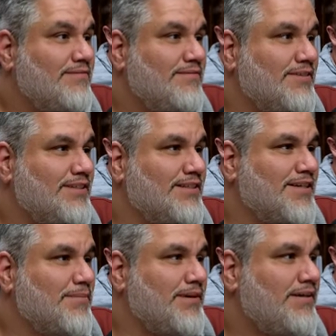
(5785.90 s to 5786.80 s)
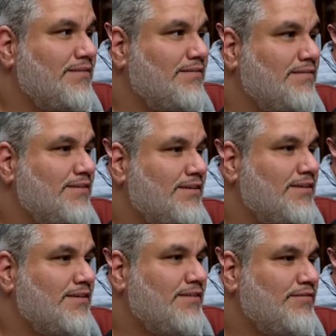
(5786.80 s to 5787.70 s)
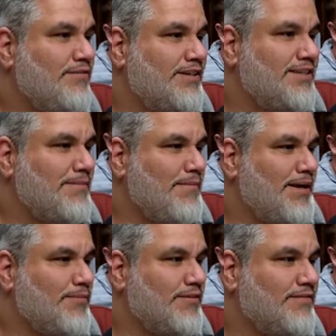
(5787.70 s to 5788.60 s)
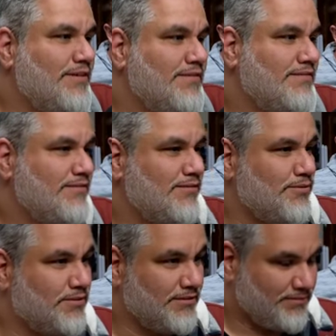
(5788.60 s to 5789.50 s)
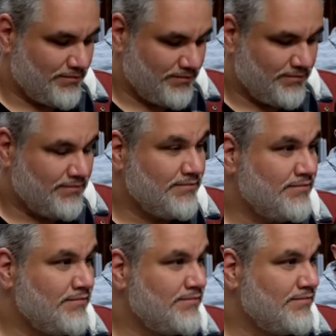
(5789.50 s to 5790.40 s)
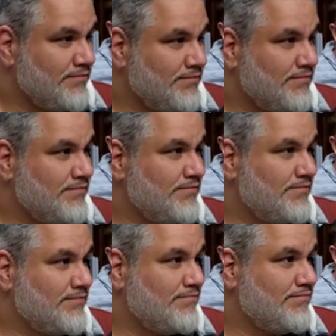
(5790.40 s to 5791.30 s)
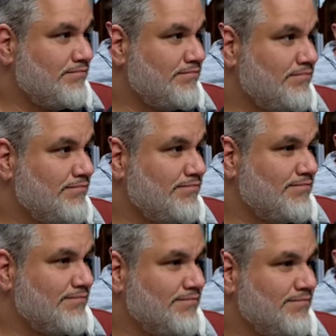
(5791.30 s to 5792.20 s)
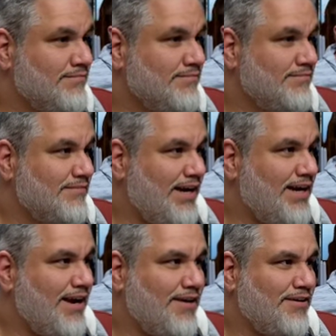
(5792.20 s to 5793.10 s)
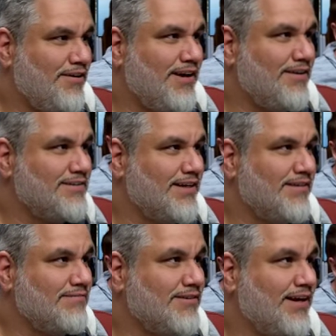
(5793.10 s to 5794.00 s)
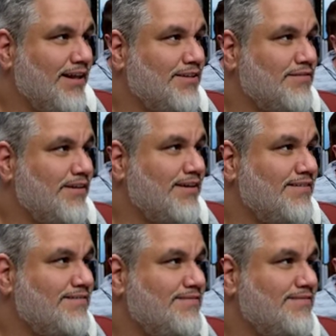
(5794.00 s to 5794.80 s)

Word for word: What's this going to be? Phyrexian Metamorph, huh? Cool. That's about the fairest Metamorph I ever saw. I, I agree. I was like, okay, that's, that's fine. What?